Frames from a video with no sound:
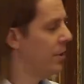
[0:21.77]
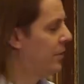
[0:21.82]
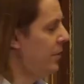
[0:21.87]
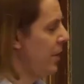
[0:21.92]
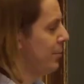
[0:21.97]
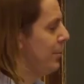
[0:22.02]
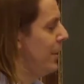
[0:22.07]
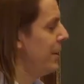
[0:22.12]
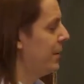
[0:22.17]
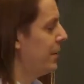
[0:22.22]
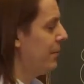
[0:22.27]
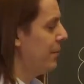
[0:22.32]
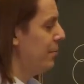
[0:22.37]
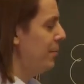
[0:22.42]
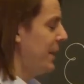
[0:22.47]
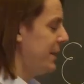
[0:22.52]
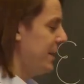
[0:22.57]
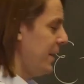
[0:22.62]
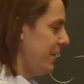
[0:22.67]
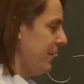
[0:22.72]
That
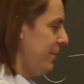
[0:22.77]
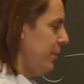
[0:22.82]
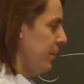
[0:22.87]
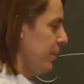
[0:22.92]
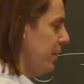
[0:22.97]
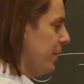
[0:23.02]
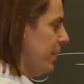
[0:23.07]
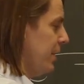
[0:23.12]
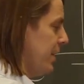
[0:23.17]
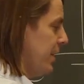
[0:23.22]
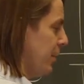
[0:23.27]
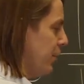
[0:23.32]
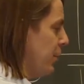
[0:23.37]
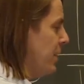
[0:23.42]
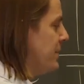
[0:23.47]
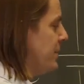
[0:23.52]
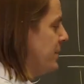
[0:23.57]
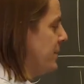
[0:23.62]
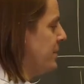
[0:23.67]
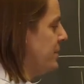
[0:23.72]
magnetic field
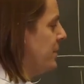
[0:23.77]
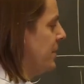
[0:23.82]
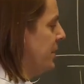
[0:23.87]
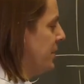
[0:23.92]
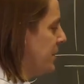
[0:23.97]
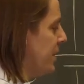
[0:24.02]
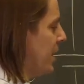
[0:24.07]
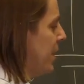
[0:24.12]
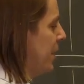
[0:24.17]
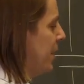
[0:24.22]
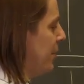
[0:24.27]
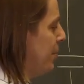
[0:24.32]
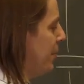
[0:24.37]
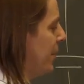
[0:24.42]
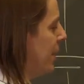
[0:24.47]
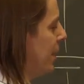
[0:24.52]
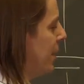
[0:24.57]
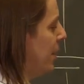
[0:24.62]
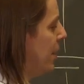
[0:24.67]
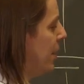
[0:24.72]
increases in time,
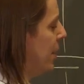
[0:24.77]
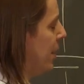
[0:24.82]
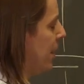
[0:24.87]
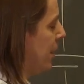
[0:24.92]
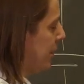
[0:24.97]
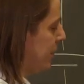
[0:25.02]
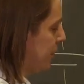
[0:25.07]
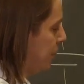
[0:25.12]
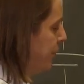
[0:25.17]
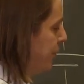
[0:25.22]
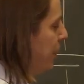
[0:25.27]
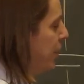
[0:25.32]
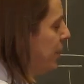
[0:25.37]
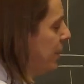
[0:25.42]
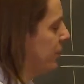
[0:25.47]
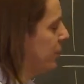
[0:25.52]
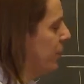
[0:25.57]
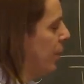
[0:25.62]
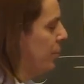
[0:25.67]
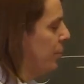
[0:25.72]
so
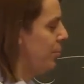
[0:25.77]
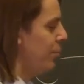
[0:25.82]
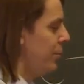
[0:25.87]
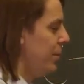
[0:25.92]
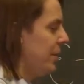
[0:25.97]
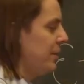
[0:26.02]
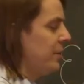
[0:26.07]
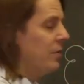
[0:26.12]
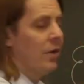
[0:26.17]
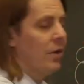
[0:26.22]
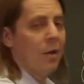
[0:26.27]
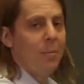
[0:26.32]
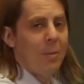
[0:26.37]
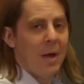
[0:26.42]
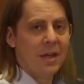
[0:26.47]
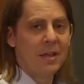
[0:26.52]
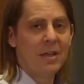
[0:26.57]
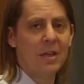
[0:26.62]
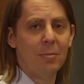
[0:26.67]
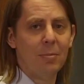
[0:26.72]
Faraday's law would predict a
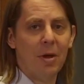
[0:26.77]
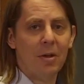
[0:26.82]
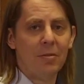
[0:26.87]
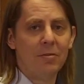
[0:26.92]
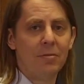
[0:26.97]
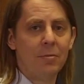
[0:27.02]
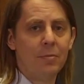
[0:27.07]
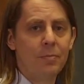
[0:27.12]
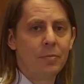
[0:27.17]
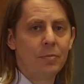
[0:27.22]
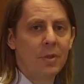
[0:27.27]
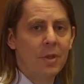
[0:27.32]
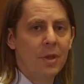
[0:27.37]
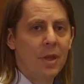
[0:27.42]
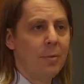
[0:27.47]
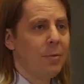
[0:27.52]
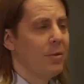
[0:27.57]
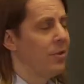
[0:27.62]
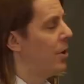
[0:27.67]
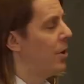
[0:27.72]
back EMF.
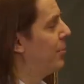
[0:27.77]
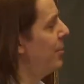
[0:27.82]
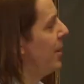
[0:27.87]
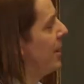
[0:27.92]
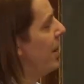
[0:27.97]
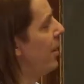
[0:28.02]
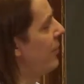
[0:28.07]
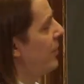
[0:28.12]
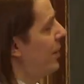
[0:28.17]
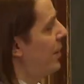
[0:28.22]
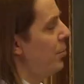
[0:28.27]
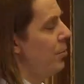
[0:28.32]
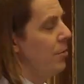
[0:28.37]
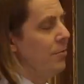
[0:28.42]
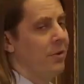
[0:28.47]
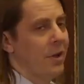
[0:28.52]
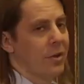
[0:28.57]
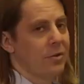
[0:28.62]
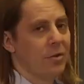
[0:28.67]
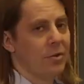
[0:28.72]
And we thought about how that will
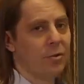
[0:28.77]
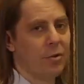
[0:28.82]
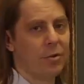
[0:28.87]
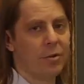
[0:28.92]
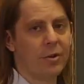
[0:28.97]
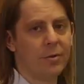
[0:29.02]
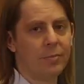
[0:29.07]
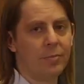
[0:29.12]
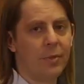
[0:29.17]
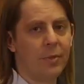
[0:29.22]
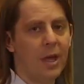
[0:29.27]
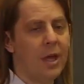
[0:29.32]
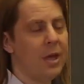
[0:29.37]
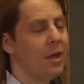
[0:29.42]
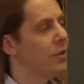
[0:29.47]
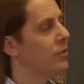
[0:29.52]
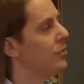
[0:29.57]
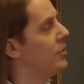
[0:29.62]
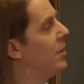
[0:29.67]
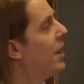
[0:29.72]
affect the circuit.
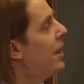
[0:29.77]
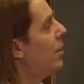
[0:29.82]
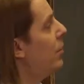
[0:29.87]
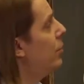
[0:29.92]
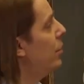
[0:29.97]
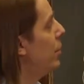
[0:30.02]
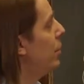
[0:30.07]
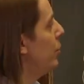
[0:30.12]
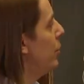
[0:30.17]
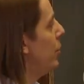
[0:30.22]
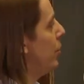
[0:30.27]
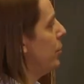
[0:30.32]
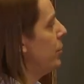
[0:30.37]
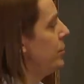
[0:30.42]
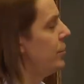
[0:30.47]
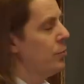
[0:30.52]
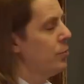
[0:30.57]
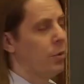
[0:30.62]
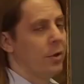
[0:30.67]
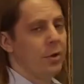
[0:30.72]
So now we really
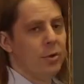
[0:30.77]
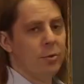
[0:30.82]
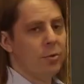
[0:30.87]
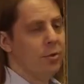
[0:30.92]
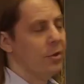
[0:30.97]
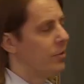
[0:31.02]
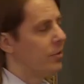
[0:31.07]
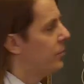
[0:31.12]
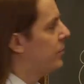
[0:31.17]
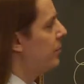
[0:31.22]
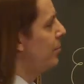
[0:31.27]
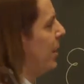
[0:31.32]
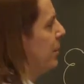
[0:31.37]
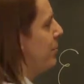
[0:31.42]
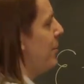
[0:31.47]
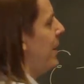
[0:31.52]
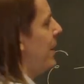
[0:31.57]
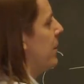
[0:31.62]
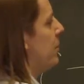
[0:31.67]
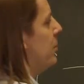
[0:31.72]
just want to do this
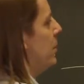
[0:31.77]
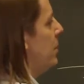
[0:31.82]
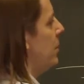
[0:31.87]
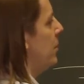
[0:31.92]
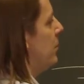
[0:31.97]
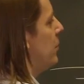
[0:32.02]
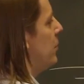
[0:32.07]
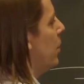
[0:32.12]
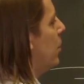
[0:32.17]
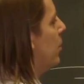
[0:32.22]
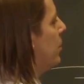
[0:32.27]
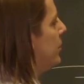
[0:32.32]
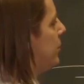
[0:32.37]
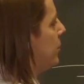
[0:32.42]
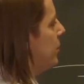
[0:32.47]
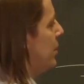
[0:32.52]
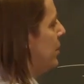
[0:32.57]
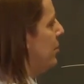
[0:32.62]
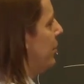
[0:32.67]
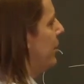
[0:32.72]
mathematically. So
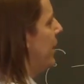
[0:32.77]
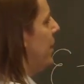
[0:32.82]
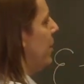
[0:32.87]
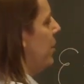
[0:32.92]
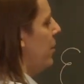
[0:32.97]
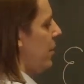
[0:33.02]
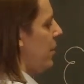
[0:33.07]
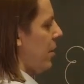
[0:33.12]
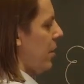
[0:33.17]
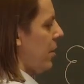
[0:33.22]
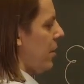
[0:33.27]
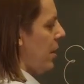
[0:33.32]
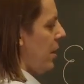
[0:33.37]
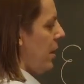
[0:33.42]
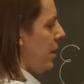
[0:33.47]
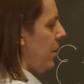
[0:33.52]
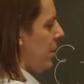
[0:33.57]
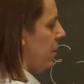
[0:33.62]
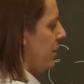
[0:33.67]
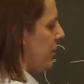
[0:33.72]
let's label that R,
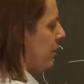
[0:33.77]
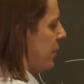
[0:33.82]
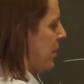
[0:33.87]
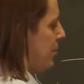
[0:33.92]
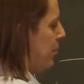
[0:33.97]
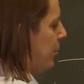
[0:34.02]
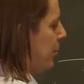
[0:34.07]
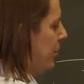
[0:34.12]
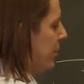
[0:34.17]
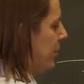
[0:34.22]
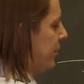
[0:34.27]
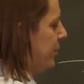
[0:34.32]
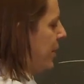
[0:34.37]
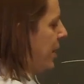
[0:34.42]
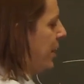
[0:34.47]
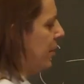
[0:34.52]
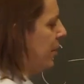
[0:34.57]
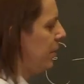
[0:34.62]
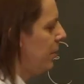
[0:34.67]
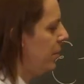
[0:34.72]
let's label this
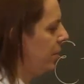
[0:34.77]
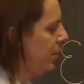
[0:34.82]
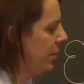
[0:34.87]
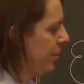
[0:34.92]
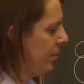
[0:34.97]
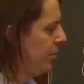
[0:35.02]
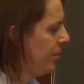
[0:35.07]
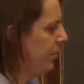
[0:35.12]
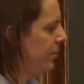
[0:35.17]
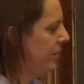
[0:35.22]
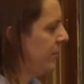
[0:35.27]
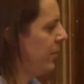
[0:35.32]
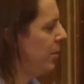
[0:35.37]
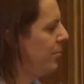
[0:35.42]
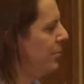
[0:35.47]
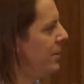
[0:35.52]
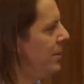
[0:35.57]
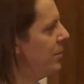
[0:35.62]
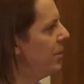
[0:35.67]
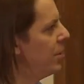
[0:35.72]
L,
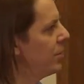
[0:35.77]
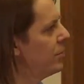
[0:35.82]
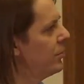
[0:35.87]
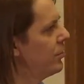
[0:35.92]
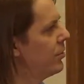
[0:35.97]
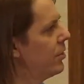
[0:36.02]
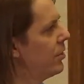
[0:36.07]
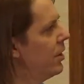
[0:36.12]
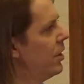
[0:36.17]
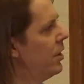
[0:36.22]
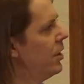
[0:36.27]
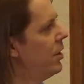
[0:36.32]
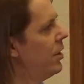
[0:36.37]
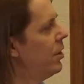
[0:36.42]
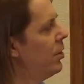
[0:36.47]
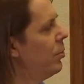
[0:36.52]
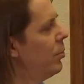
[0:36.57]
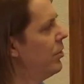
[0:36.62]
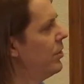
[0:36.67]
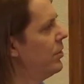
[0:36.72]
some inductor
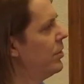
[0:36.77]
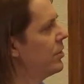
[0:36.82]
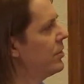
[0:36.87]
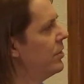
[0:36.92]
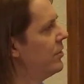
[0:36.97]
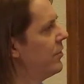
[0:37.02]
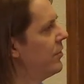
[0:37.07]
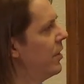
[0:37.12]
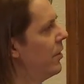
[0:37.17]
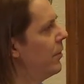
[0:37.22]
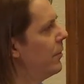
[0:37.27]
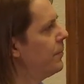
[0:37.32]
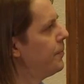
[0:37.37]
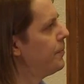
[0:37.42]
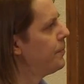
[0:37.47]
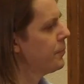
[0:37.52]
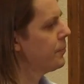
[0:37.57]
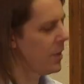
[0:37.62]
with inductance L.